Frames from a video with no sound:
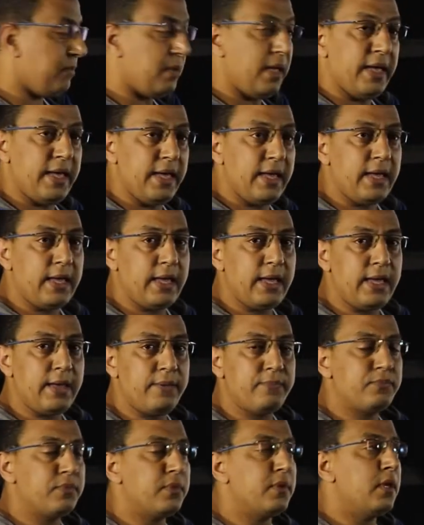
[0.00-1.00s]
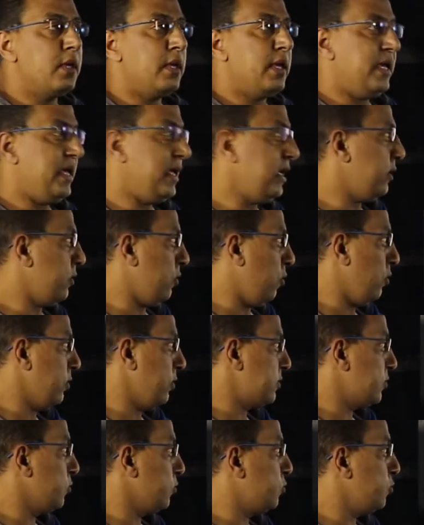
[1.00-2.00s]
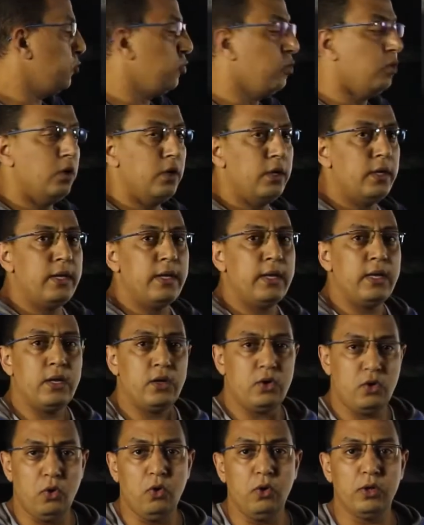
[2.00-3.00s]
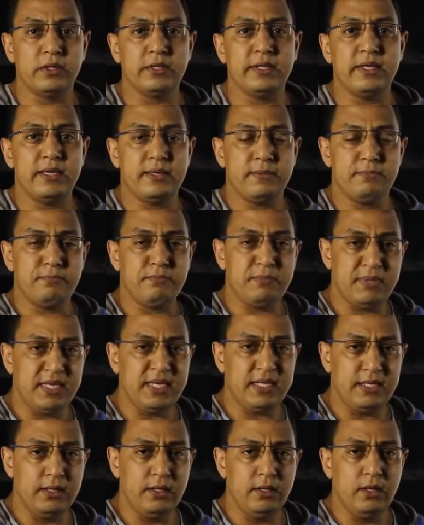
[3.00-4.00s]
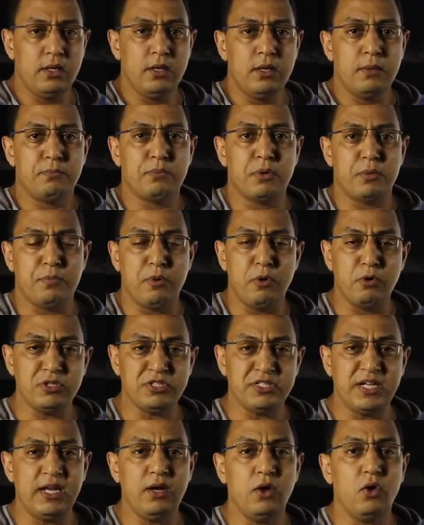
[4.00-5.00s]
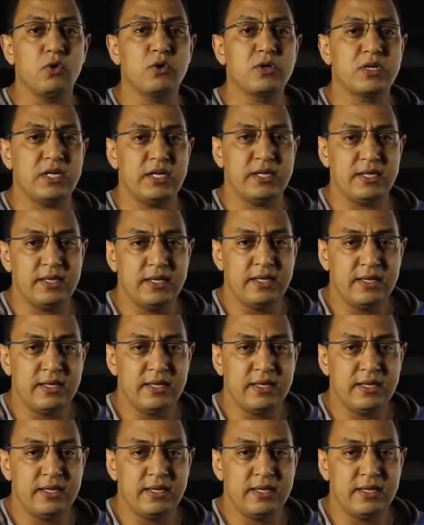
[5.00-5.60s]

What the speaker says: here also 2 called mean proportional or